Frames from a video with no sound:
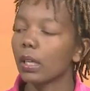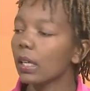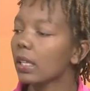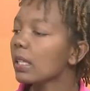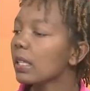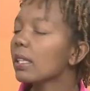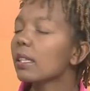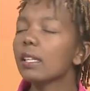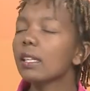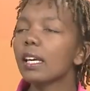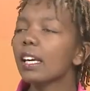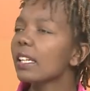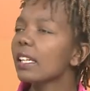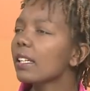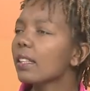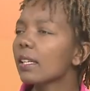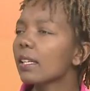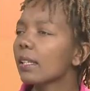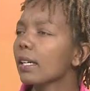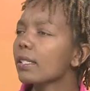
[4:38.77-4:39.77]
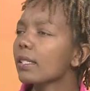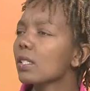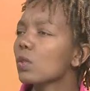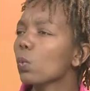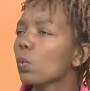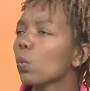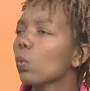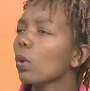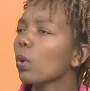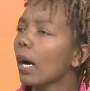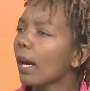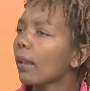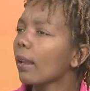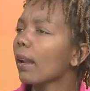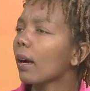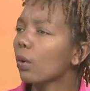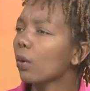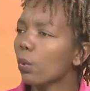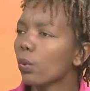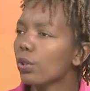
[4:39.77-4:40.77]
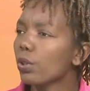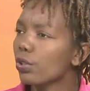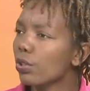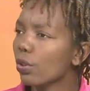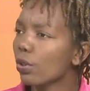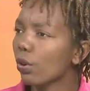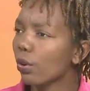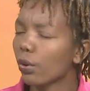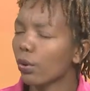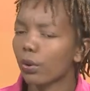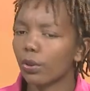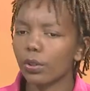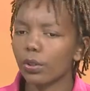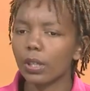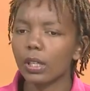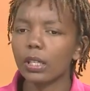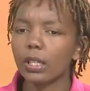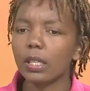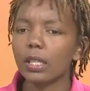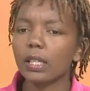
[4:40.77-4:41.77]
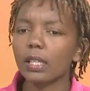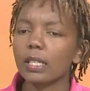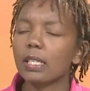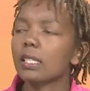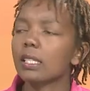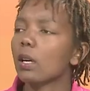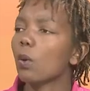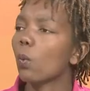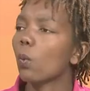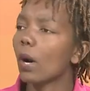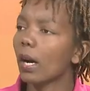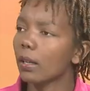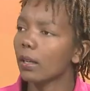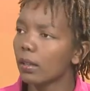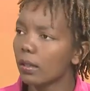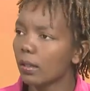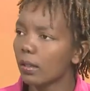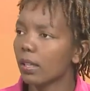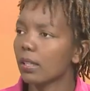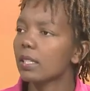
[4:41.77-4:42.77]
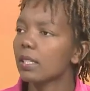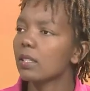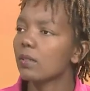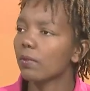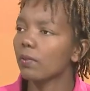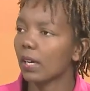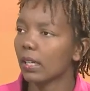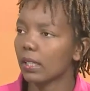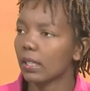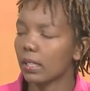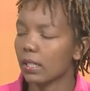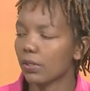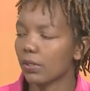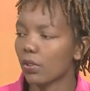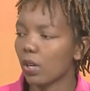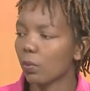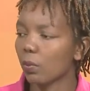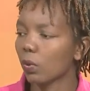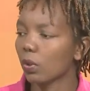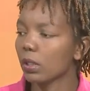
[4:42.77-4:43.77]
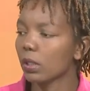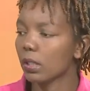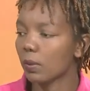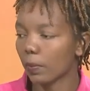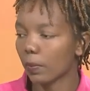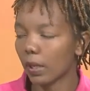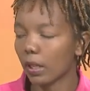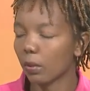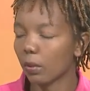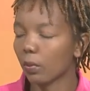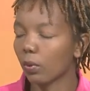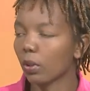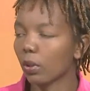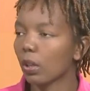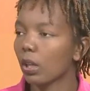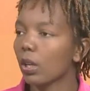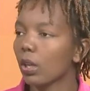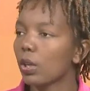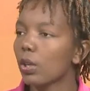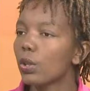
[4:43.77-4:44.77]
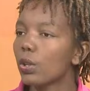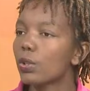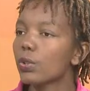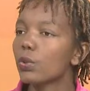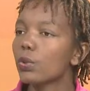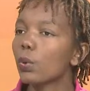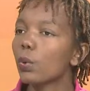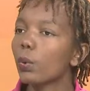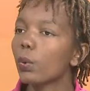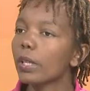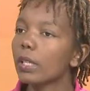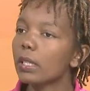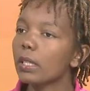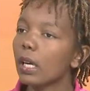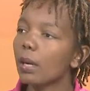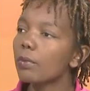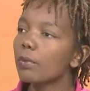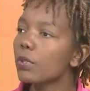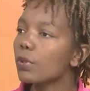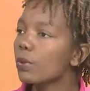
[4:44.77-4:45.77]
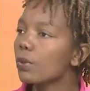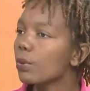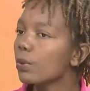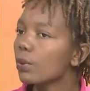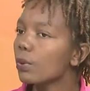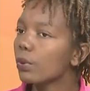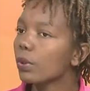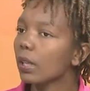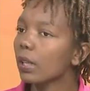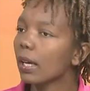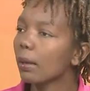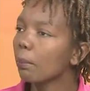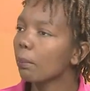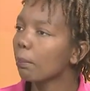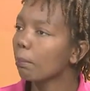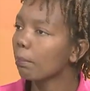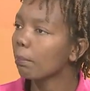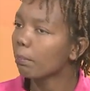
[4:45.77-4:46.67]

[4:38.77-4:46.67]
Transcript: anything that is a language or anything that is a word that is valid in Scrabble is playable. So when it comes to the